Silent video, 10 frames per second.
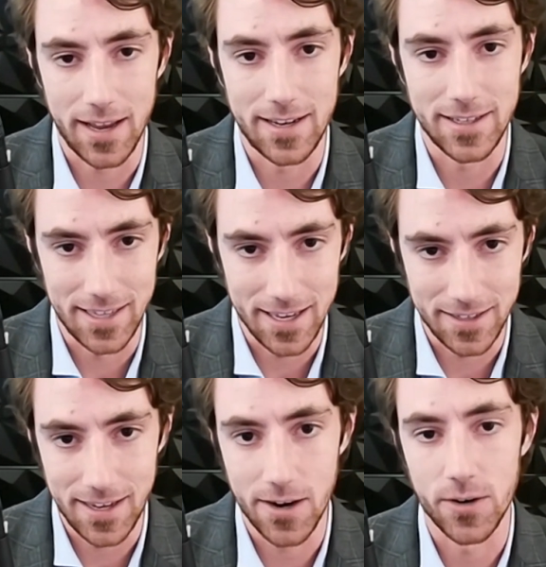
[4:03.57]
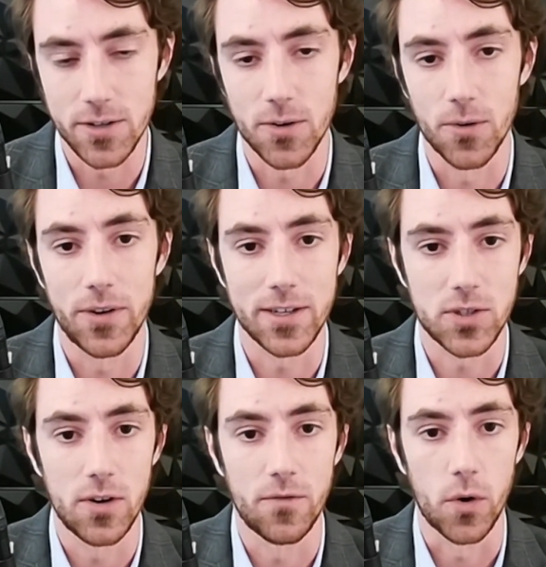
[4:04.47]
again into the end of the year, into early
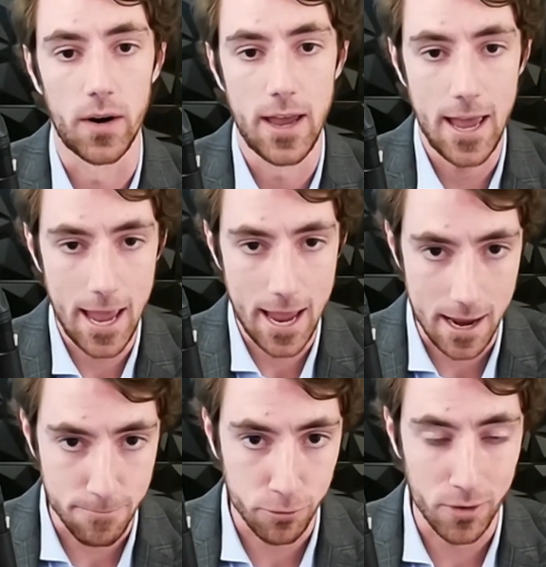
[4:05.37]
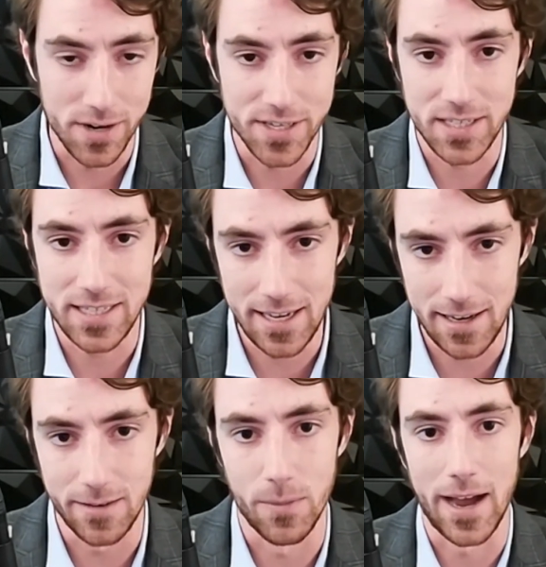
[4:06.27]
next year for a pristine